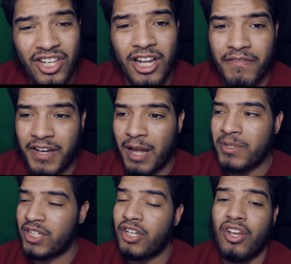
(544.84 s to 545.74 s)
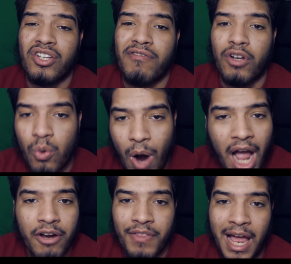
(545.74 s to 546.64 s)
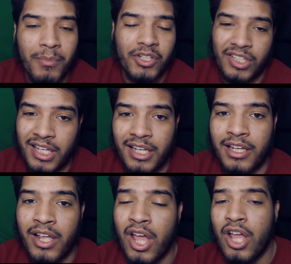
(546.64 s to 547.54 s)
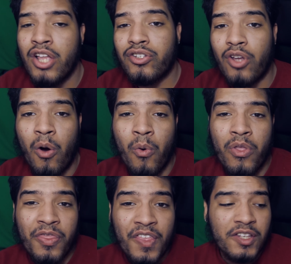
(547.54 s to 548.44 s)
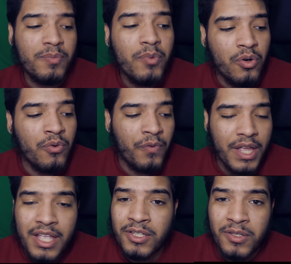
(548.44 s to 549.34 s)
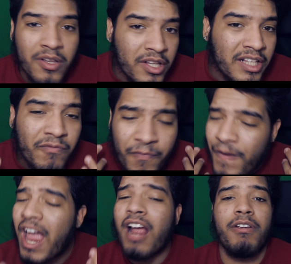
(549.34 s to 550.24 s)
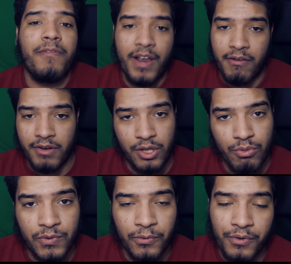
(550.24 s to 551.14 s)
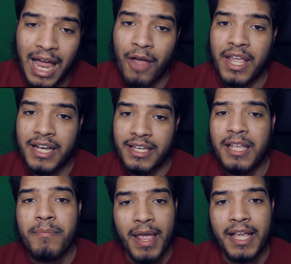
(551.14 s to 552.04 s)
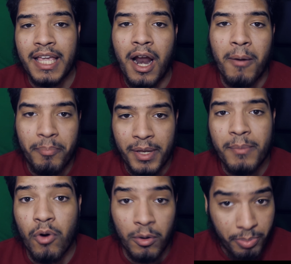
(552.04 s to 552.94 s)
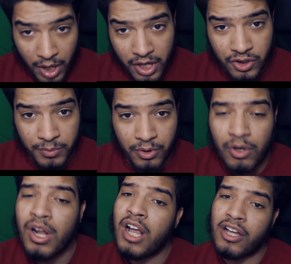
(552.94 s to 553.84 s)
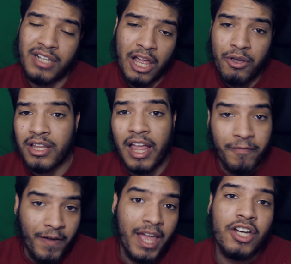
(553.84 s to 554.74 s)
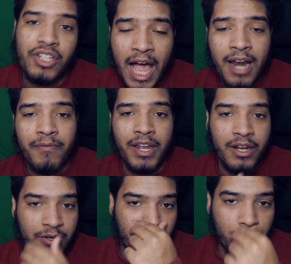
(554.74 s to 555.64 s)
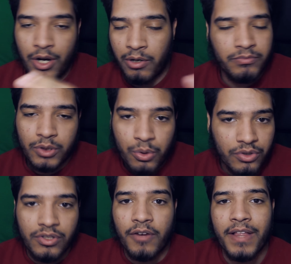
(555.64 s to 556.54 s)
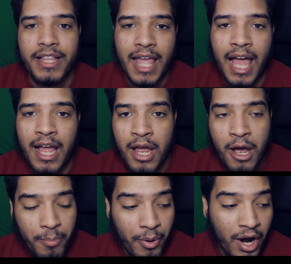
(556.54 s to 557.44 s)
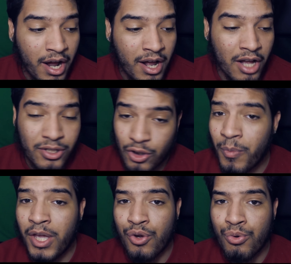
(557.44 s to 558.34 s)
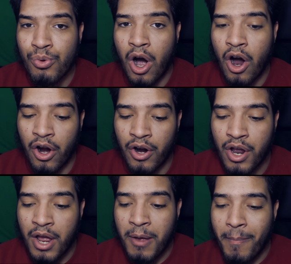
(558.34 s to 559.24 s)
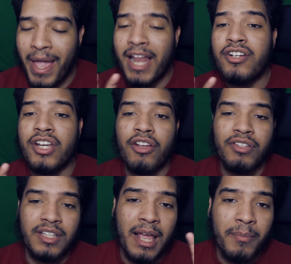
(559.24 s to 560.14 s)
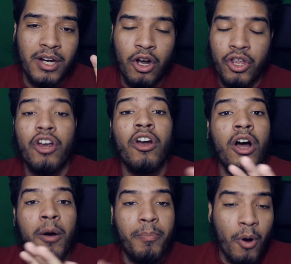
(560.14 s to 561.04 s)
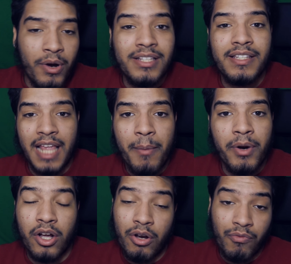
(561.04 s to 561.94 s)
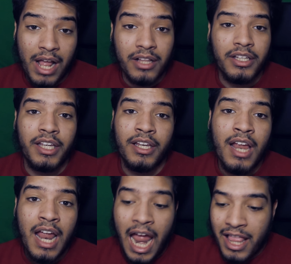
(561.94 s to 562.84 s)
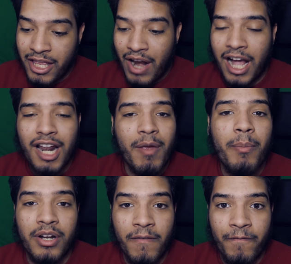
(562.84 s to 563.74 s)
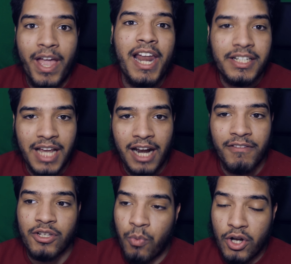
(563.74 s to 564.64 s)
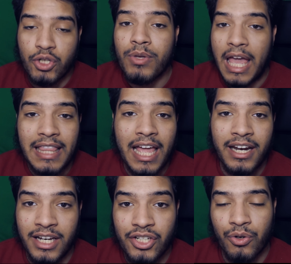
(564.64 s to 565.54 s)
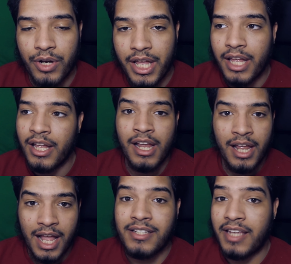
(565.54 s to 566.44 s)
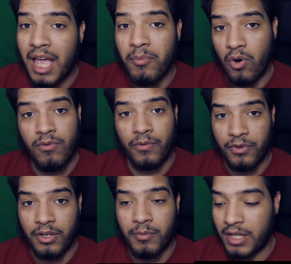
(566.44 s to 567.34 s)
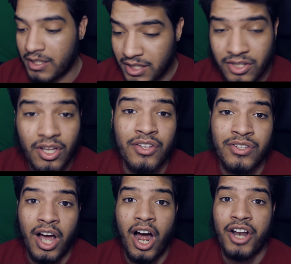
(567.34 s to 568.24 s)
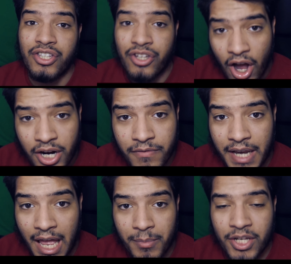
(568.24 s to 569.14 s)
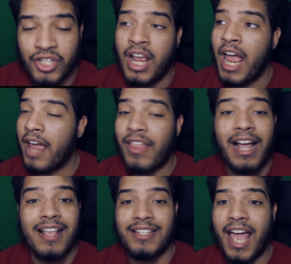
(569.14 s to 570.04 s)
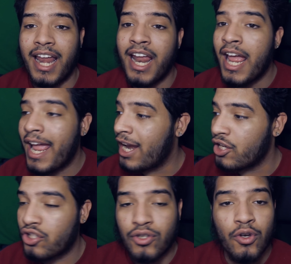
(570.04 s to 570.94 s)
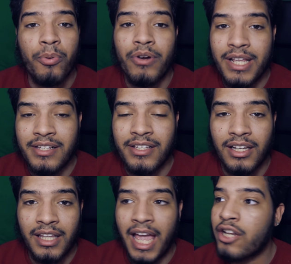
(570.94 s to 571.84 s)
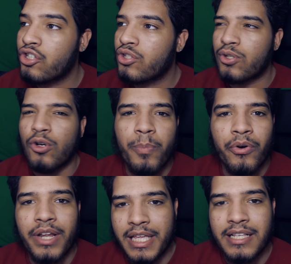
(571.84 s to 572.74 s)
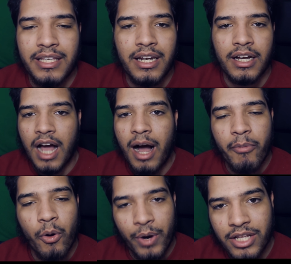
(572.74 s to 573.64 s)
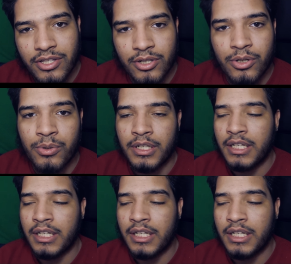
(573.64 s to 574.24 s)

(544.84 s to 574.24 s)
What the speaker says: ton of damage and doesn't require that much ki. So this move is very, very useful. Now they did make it a bit more punishable because now you can like vanish out of it and do, you know, cool stuff like that. But assuming you are managing your stamina or your opponent's stamina correctly, and they're not going to be able to vanish out of this, once you get that initial hit, it's game over for them, because this does a ton of damage. And like I said, it is super easy to land, super easy to combo into.